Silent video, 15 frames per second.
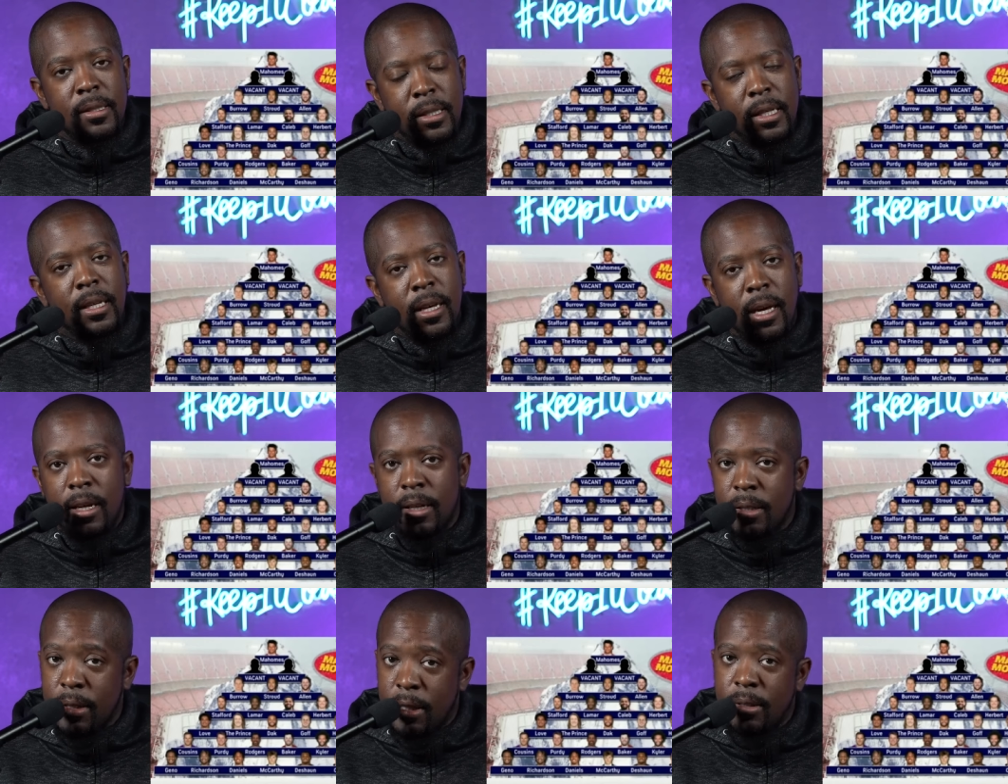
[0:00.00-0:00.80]
and they
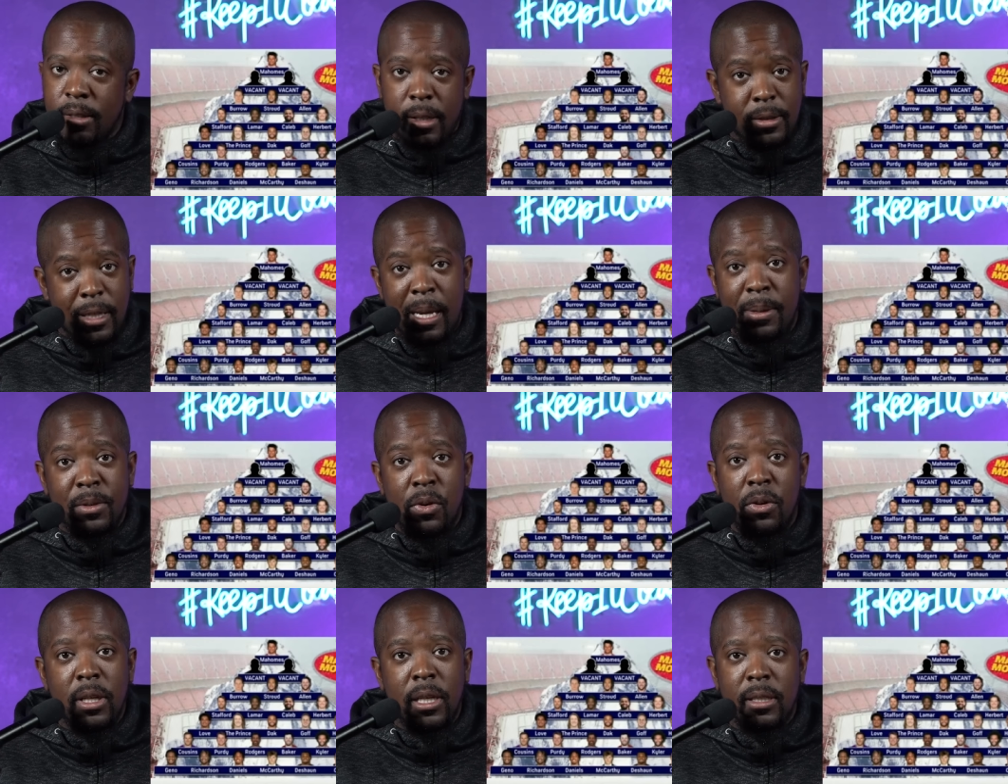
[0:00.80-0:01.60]
gotta their, team's
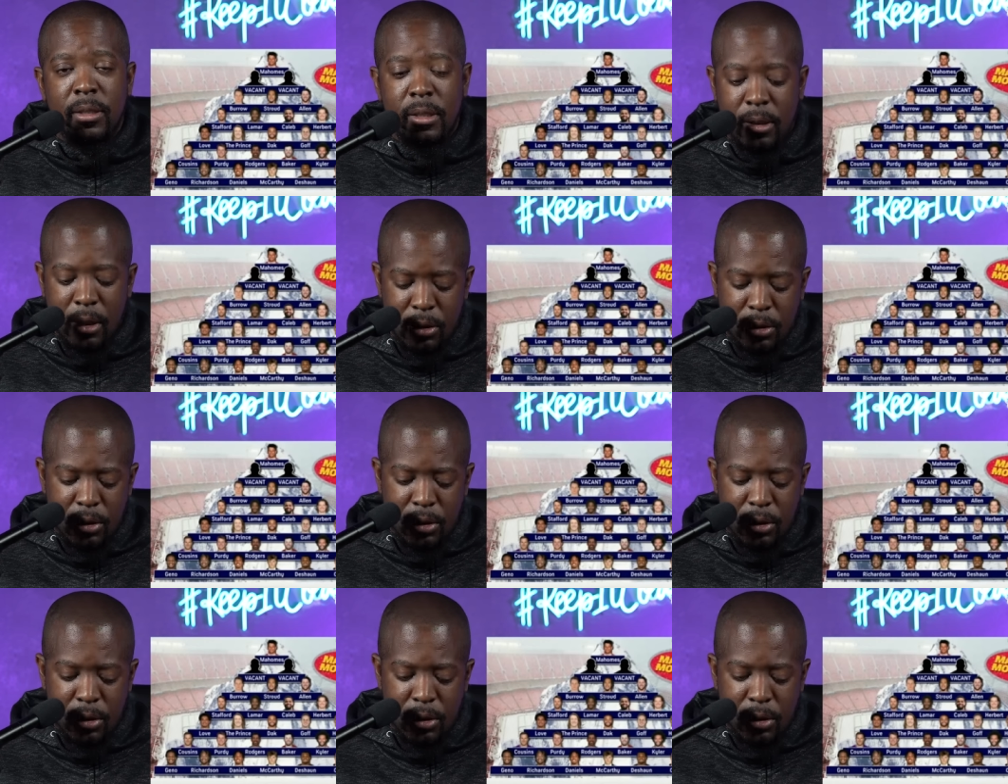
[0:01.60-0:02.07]
going against each other.